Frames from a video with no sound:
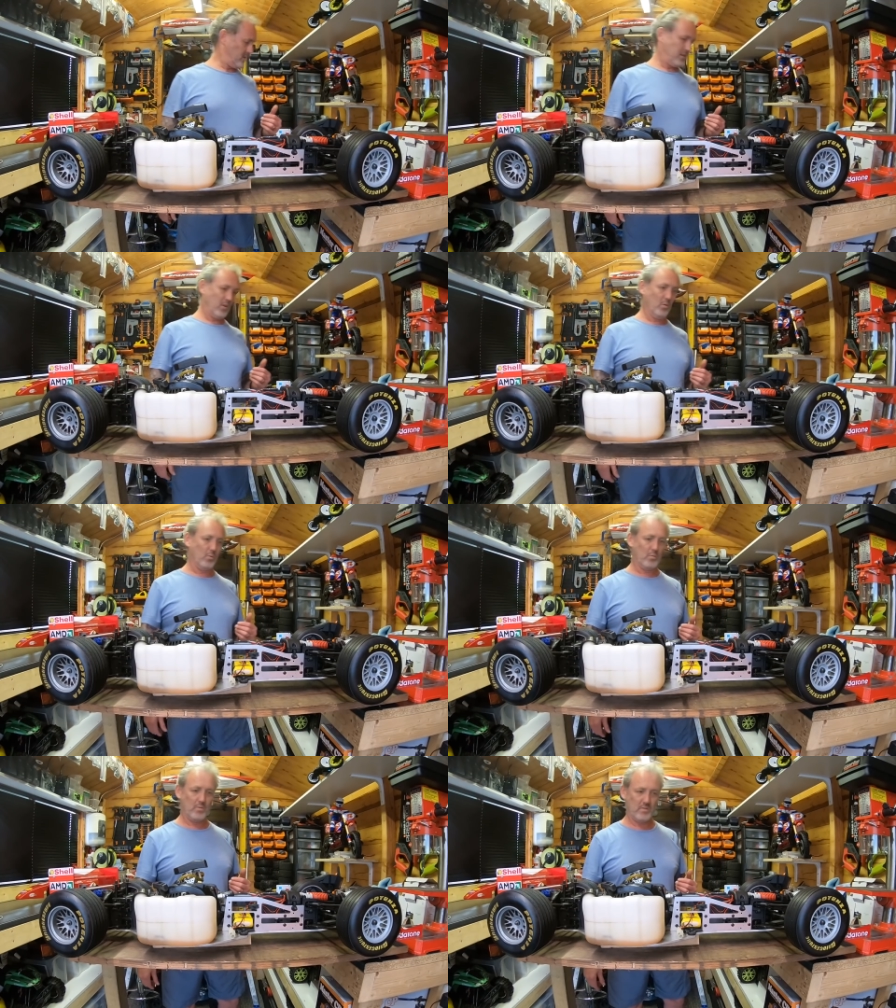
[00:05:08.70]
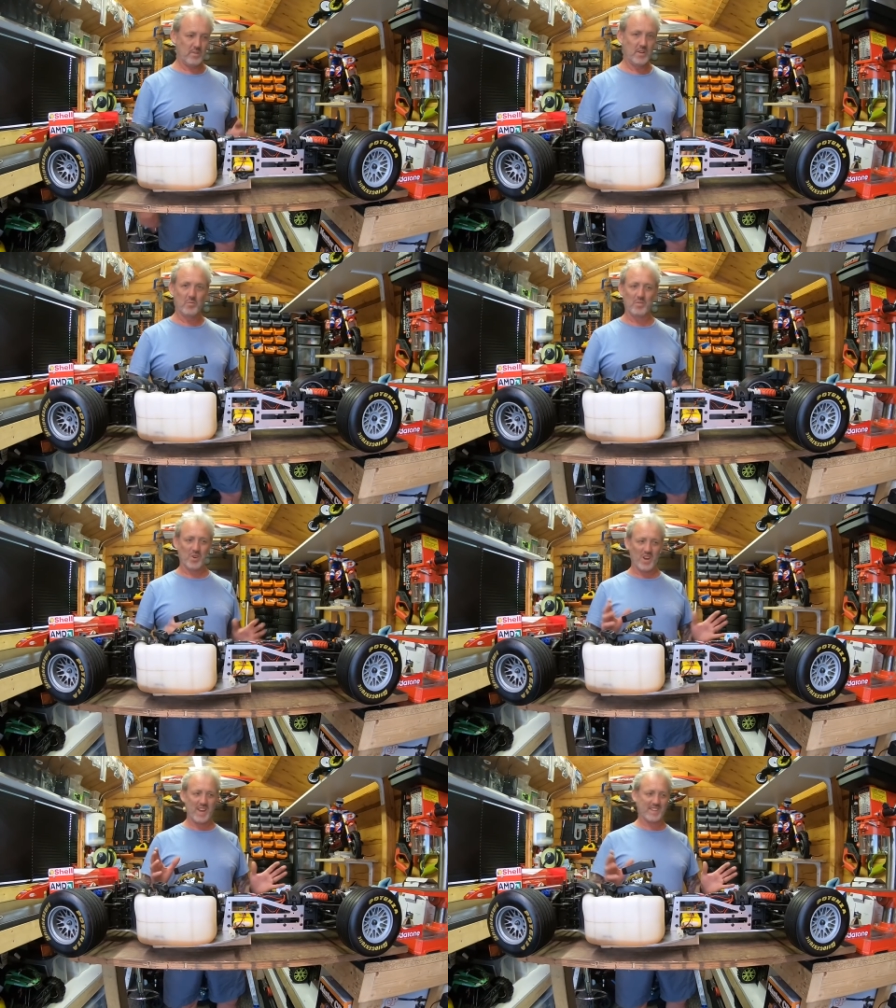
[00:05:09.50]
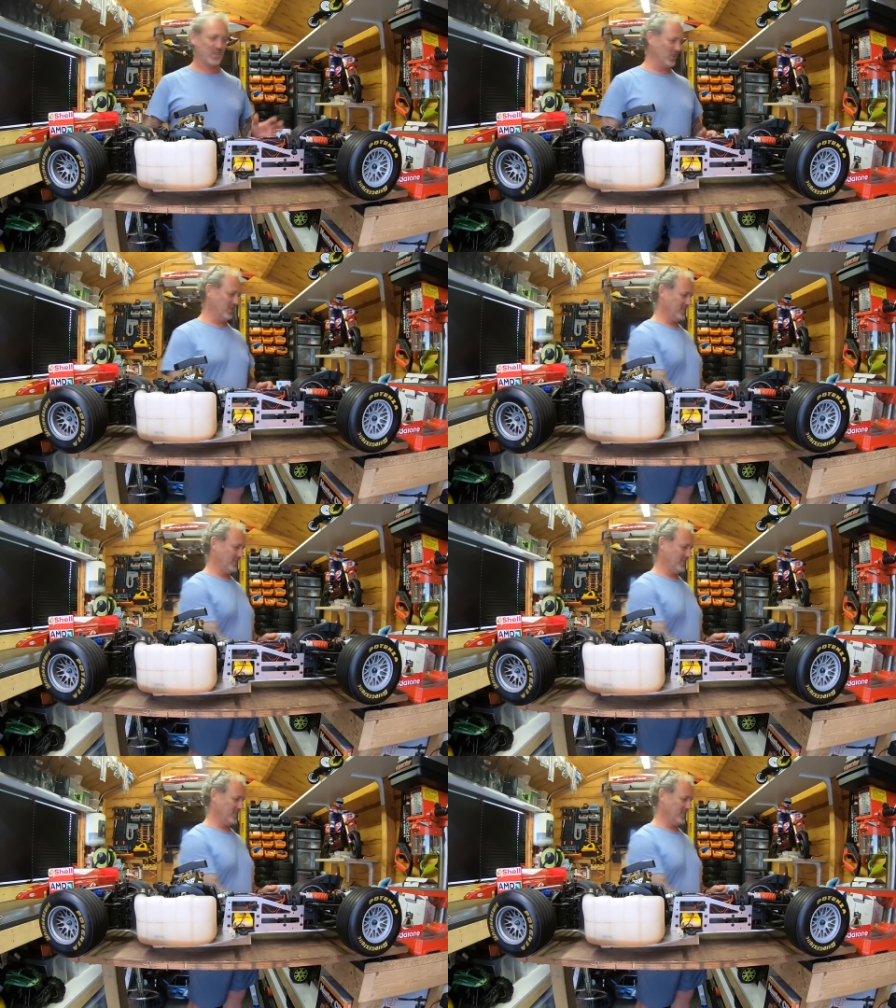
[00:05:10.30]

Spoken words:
Oh, we've got action.